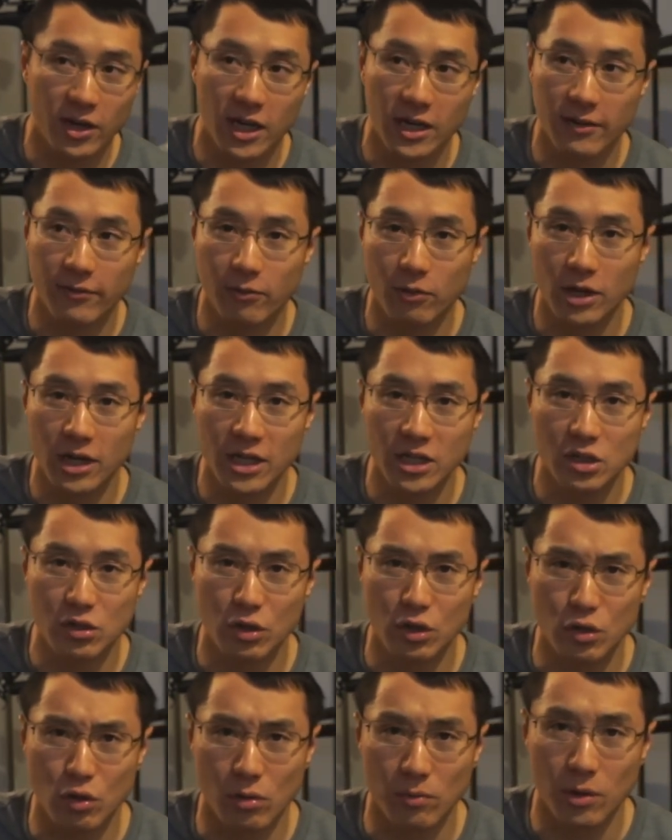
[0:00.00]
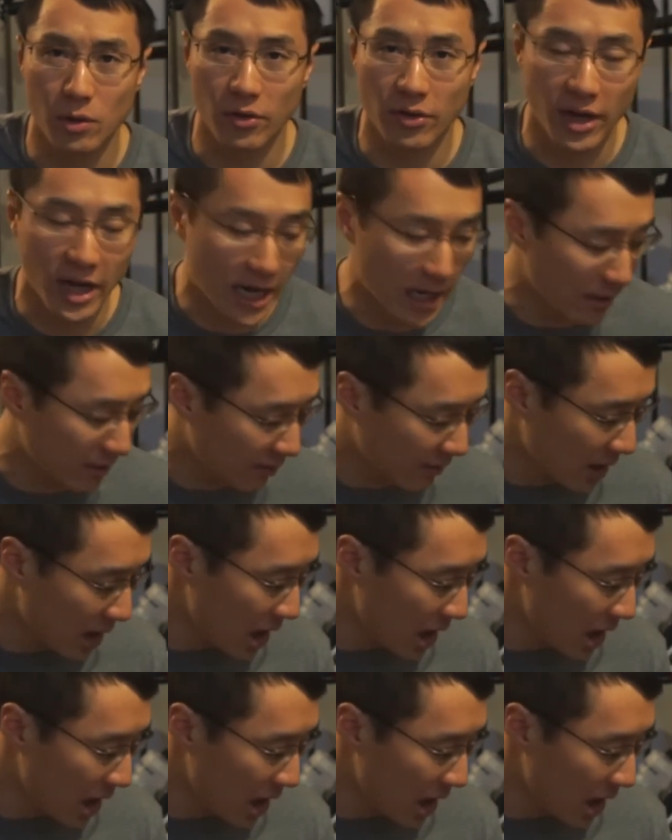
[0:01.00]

kind of running to a normal size.